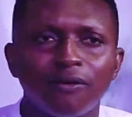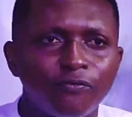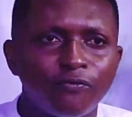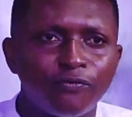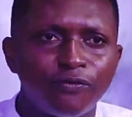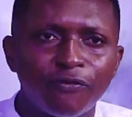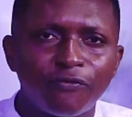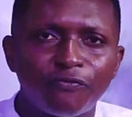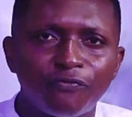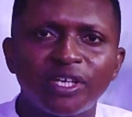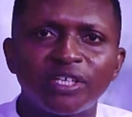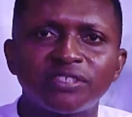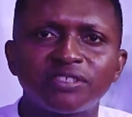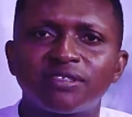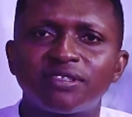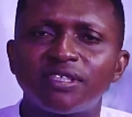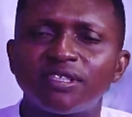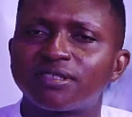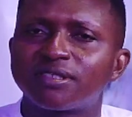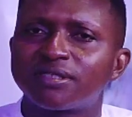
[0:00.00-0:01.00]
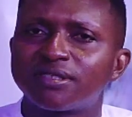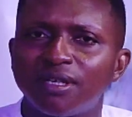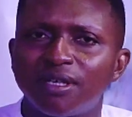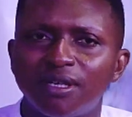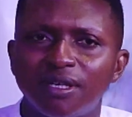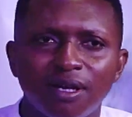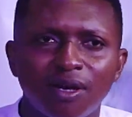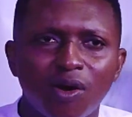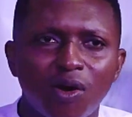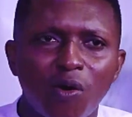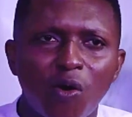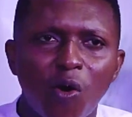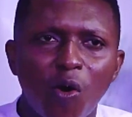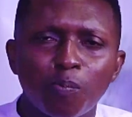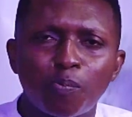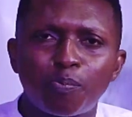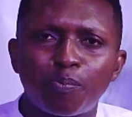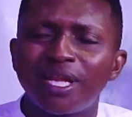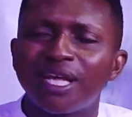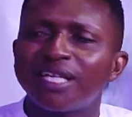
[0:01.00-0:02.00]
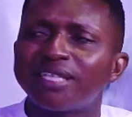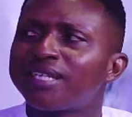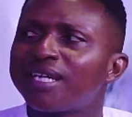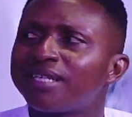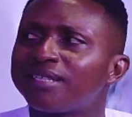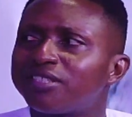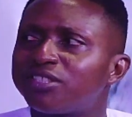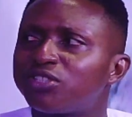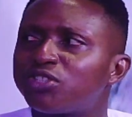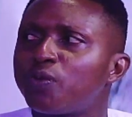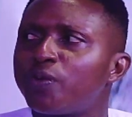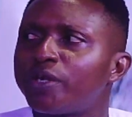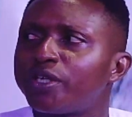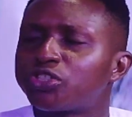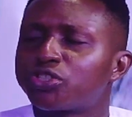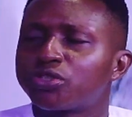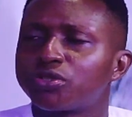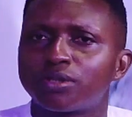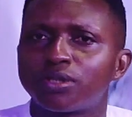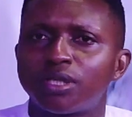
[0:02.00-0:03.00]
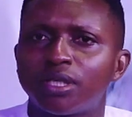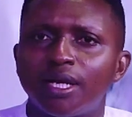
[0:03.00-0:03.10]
they faced this unpleasant situation.